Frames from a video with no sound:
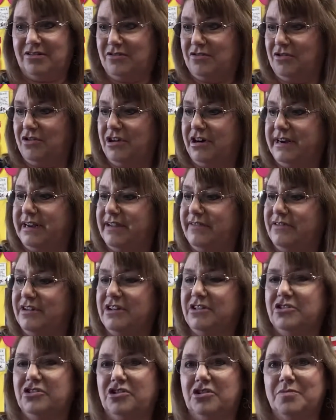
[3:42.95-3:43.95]
or even a
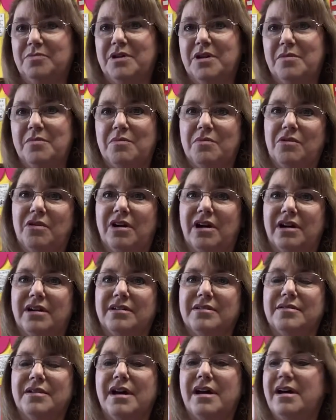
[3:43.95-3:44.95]
little bit more.
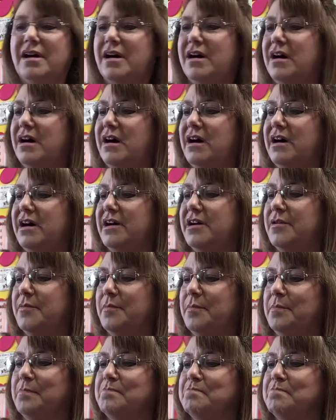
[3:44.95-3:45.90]
And